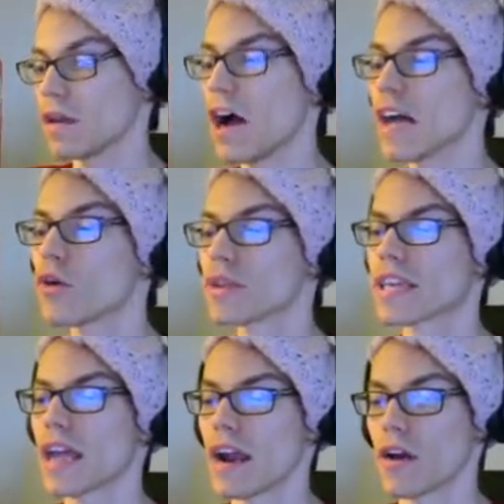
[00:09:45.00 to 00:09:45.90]
I don't
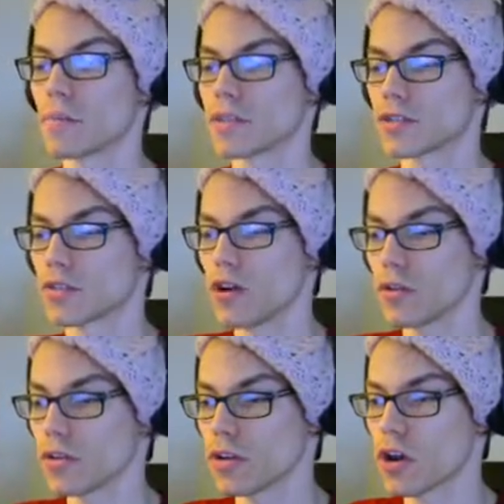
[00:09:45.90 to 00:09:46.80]
care, Mister
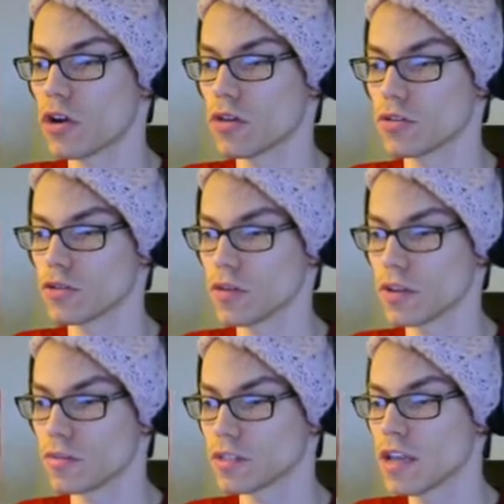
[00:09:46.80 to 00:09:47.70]
Car Carlos
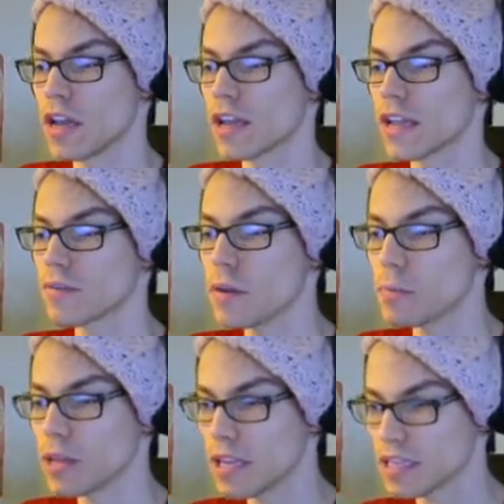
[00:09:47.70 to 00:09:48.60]
Williams. Can we
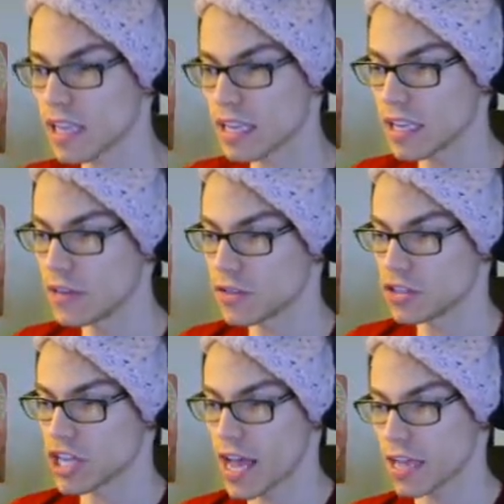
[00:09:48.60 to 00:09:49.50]
please, like, leave the
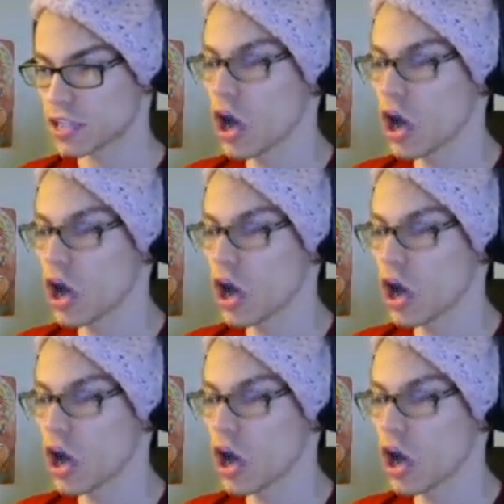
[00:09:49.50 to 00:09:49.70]
jazz